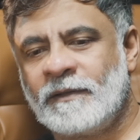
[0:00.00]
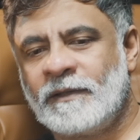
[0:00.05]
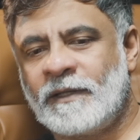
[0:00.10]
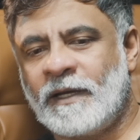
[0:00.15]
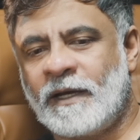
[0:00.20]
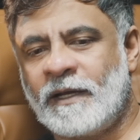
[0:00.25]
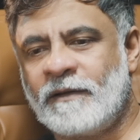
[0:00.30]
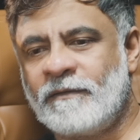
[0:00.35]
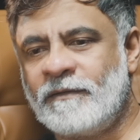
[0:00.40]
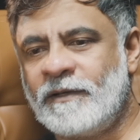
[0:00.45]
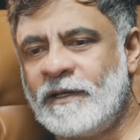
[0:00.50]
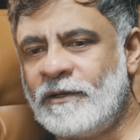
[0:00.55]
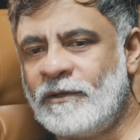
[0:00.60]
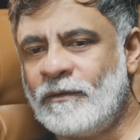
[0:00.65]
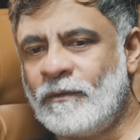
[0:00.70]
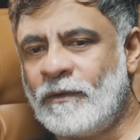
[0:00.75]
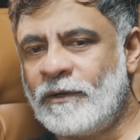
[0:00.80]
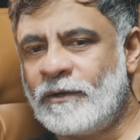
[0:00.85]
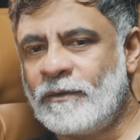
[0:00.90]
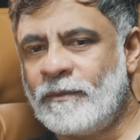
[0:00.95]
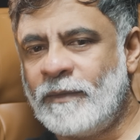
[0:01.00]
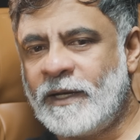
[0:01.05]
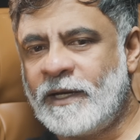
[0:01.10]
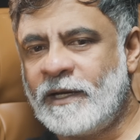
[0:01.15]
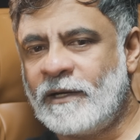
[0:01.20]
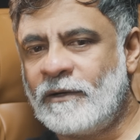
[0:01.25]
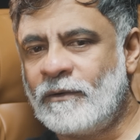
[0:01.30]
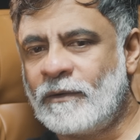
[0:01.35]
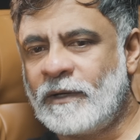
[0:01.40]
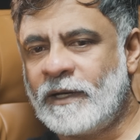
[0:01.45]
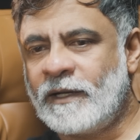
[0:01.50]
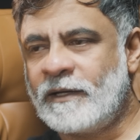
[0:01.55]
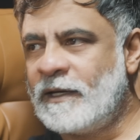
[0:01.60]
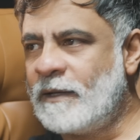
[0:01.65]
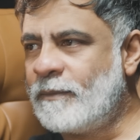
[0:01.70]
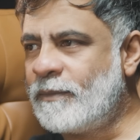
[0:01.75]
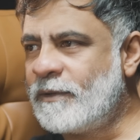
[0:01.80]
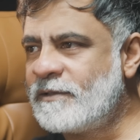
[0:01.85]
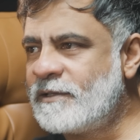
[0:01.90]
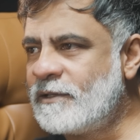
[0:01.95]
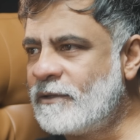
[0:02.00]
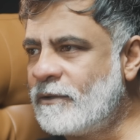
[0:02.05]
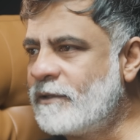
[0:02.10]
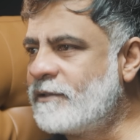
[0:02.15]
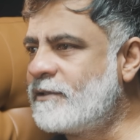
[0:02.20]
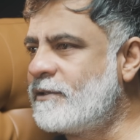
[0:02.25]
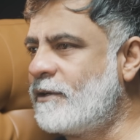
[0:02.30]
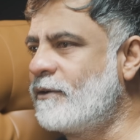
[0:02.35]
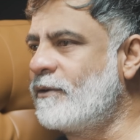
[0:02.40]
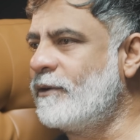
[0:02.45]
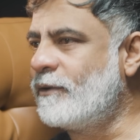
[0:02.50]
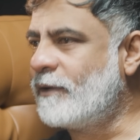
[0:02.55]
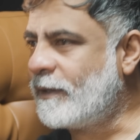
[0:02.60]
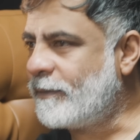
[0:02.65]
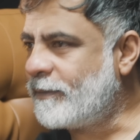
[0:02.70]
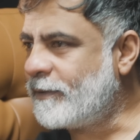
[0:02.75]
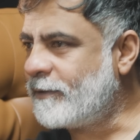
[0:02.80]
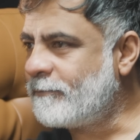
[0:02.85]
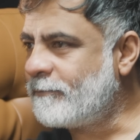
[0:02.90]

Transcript: Dharavi and you want to make it look like Nepean Road, it's not going to happen.